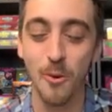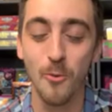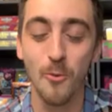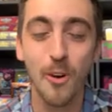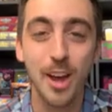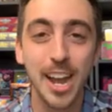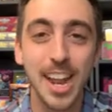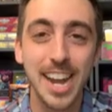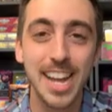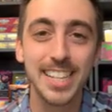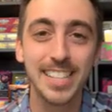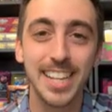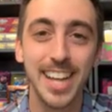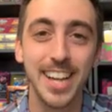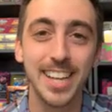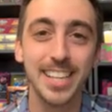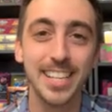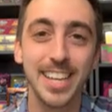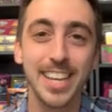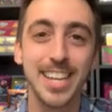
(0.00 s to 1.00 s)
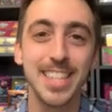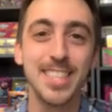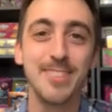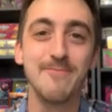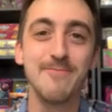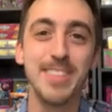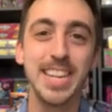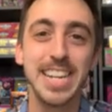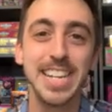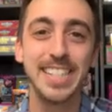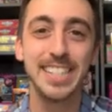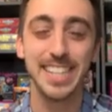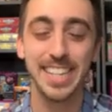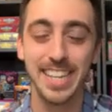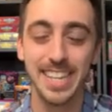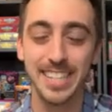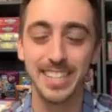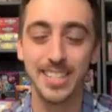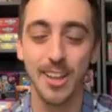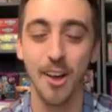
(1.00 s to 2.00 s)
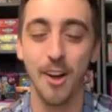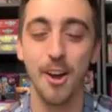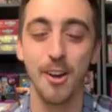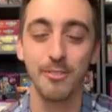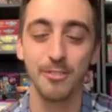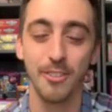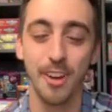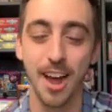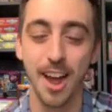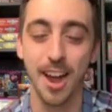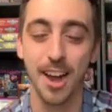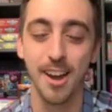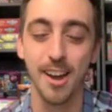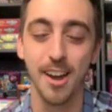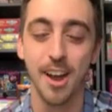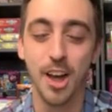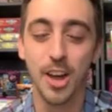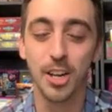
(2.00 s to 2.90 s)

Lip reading: What did I tell you? The mini tins are fire.